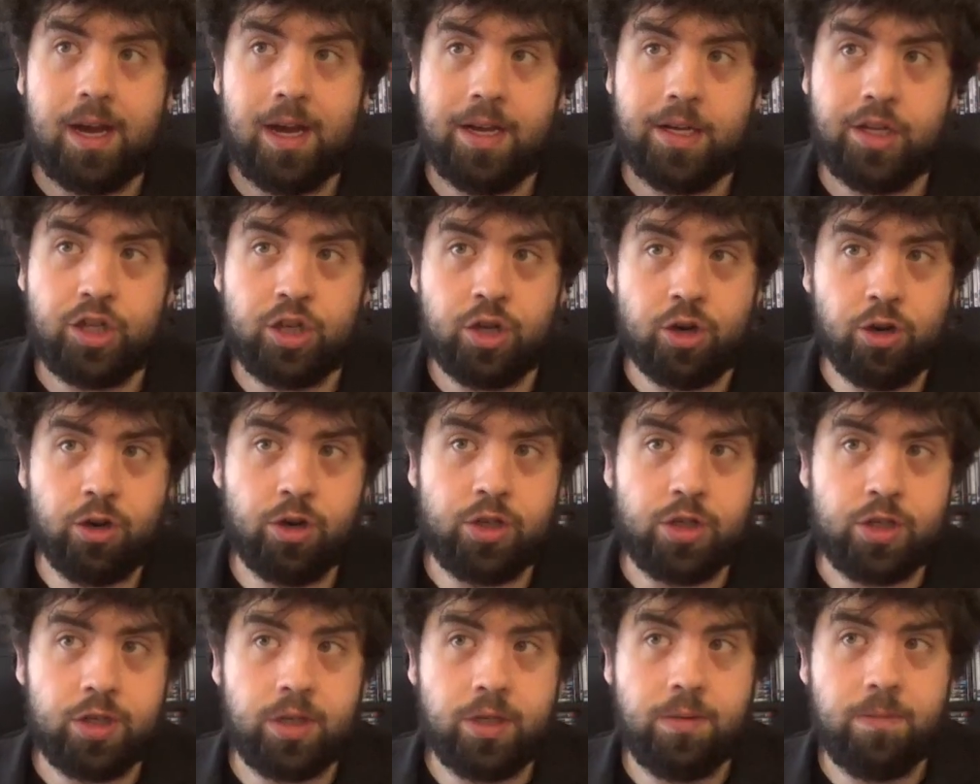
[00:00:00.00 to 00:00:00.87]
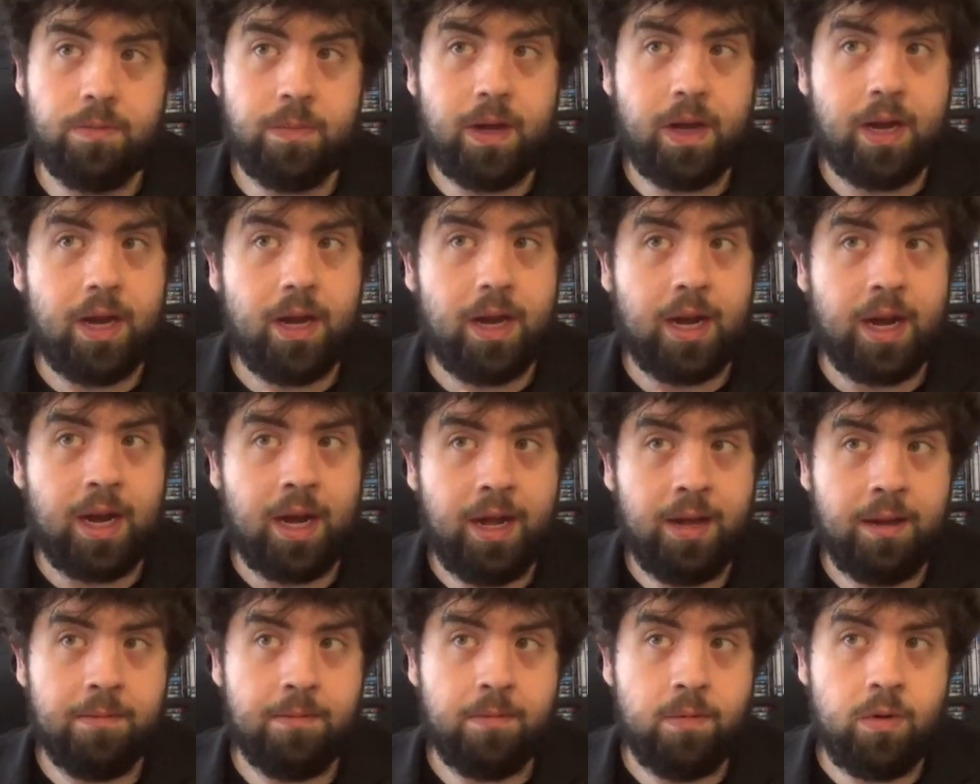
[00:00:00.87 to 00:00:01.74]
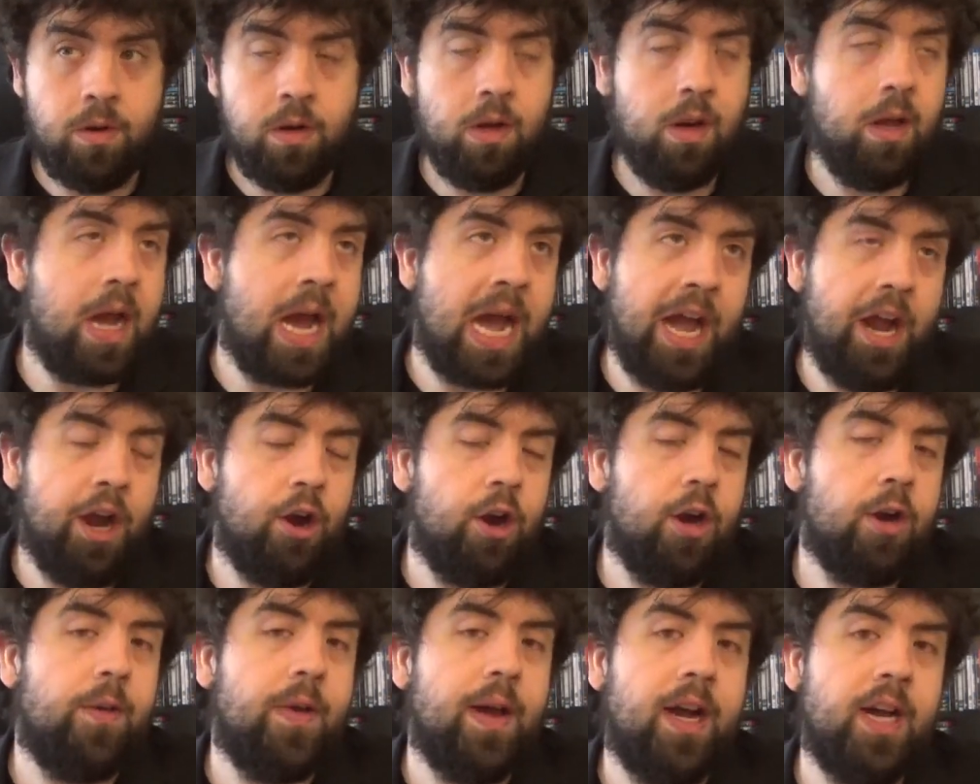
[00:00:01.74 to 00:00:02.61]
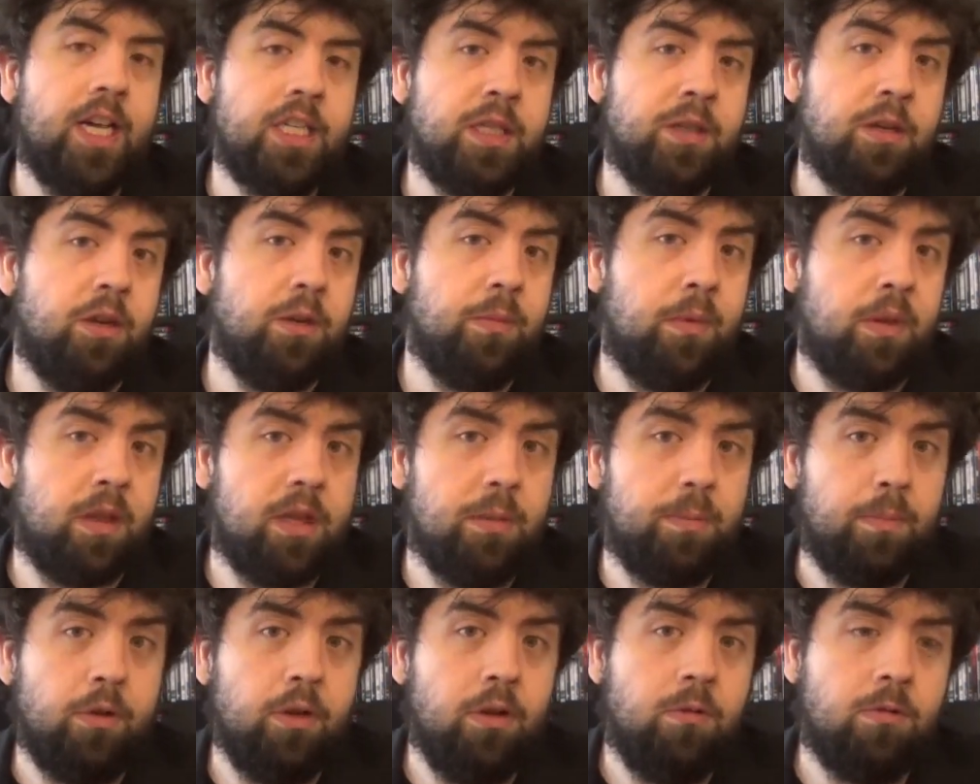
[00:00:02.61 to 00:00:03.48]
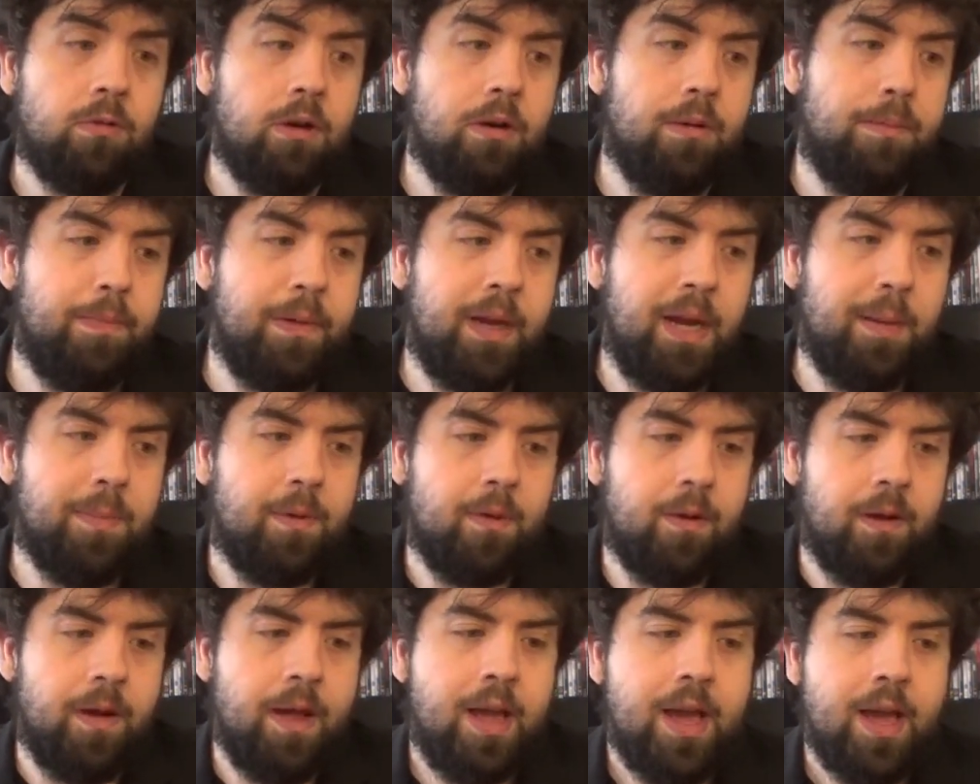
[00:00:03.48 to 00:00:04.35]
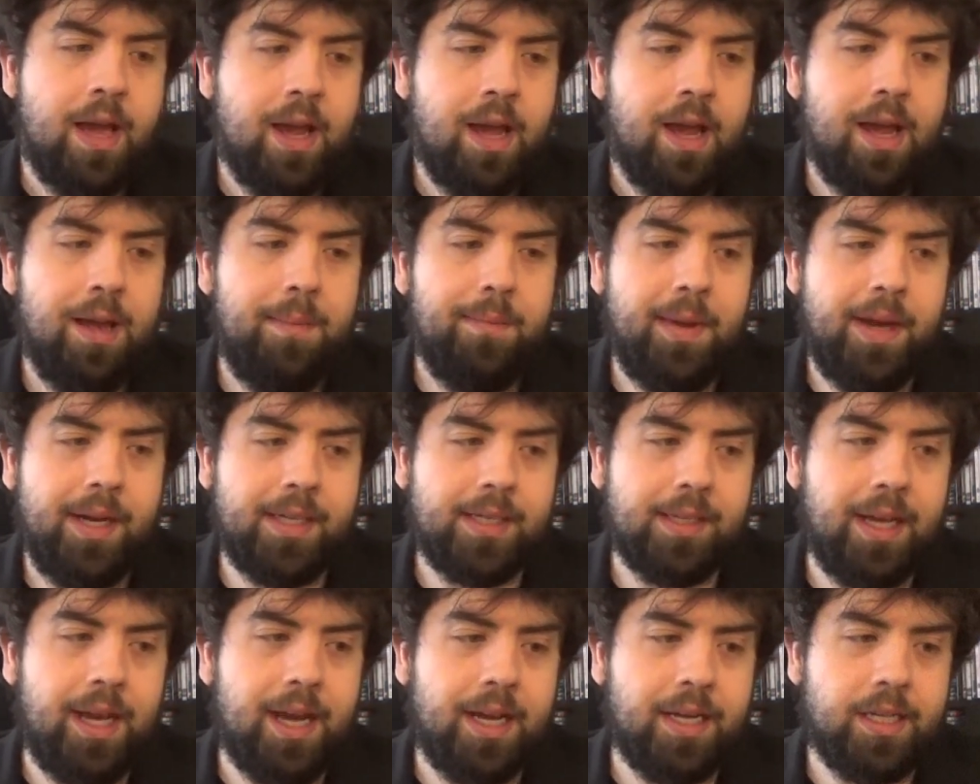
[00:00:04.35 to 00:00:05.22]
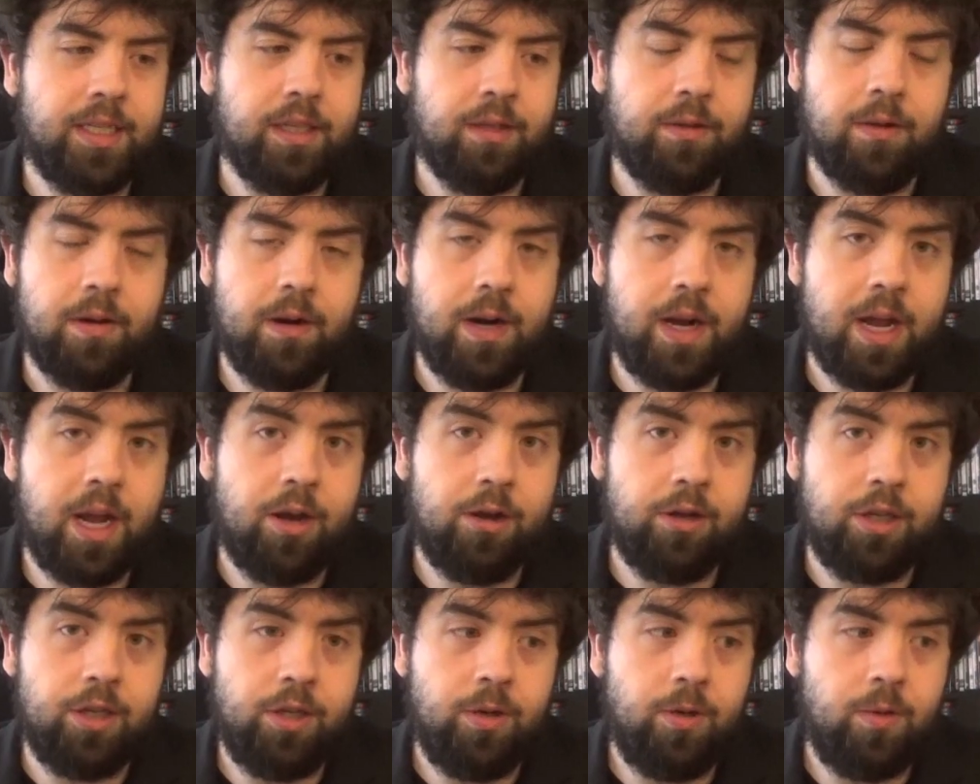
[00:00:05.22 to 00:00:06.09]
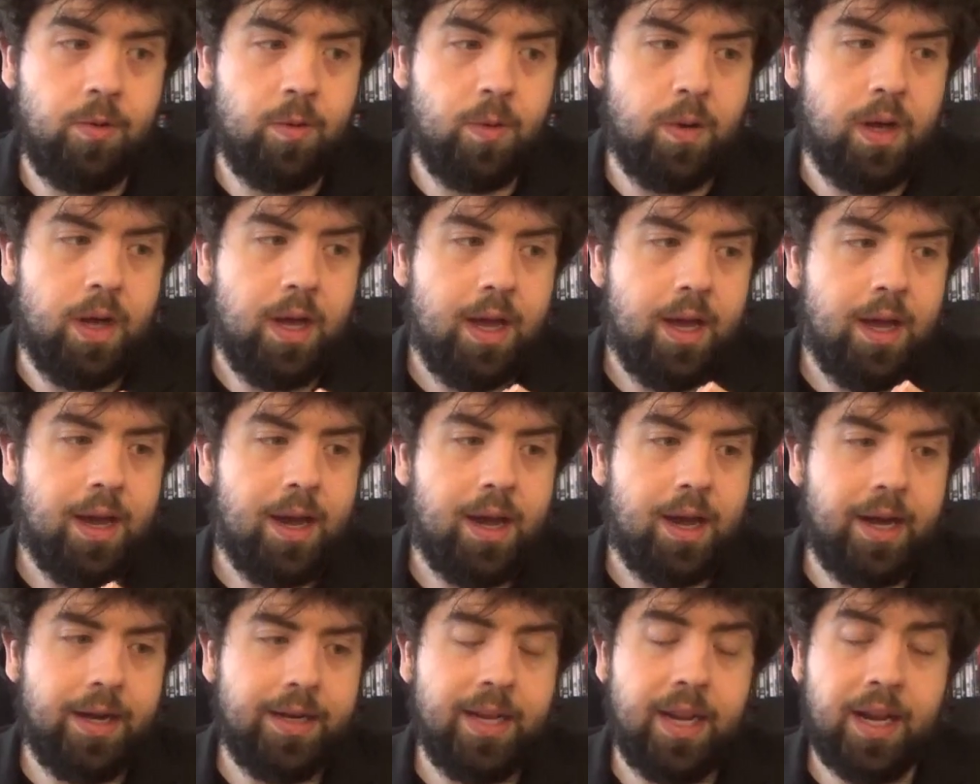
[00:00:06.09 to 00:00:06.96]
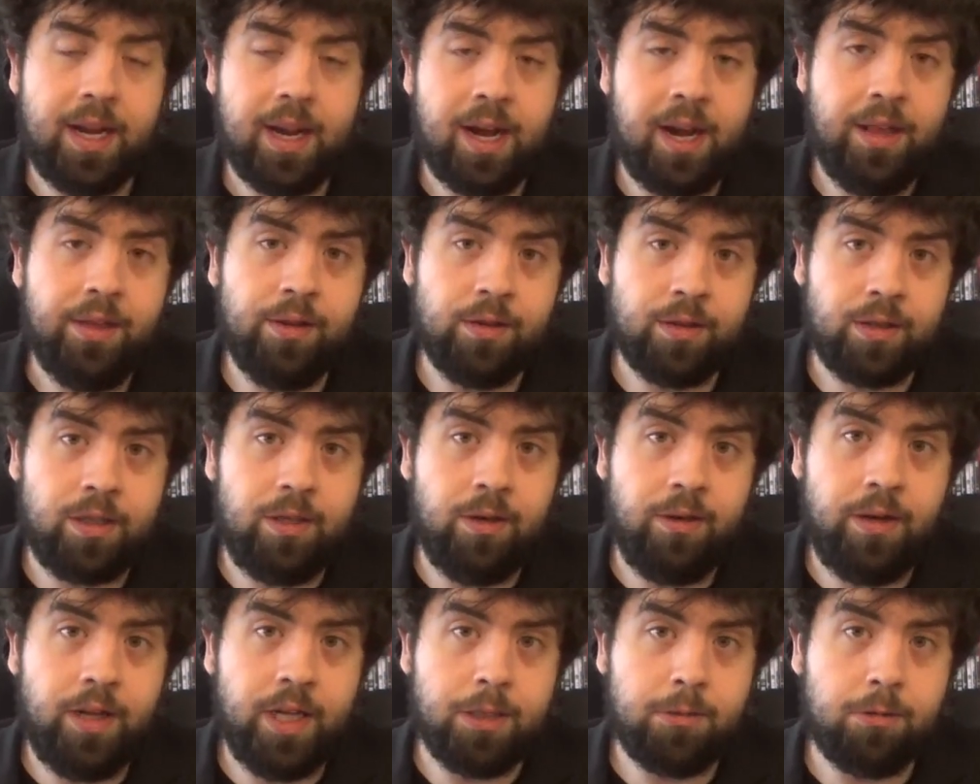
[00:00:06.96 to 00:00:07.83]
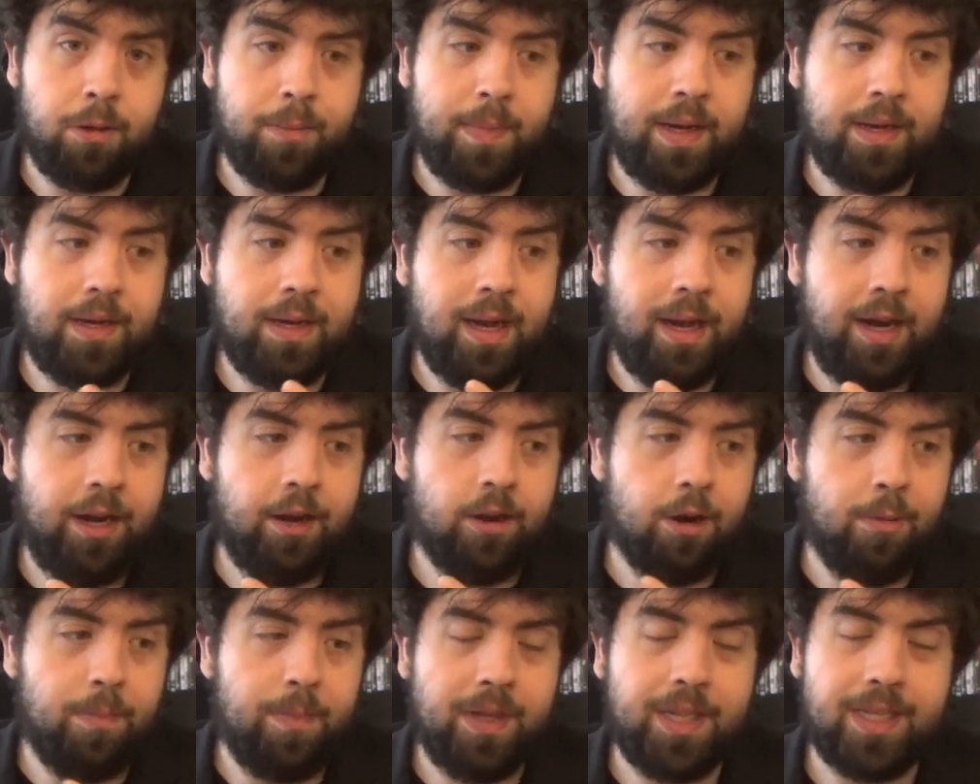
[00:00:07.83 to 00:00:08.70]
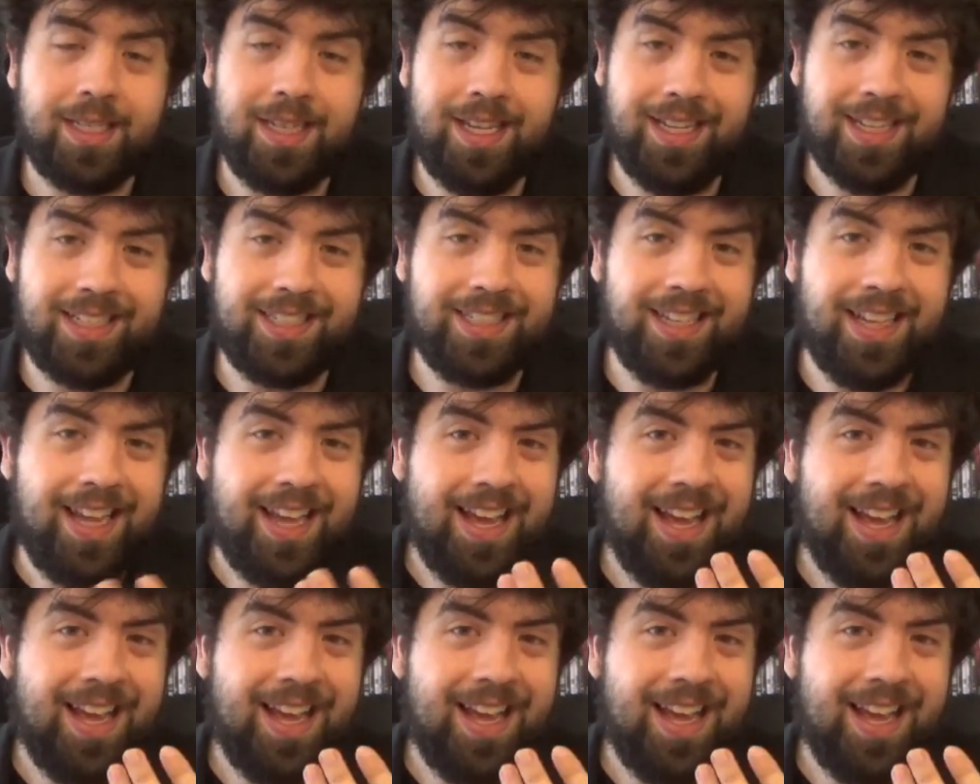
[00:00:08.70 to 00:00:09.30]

church higher class or with the blue robe people, and basically has to learn how to take on those duties while maintaining her business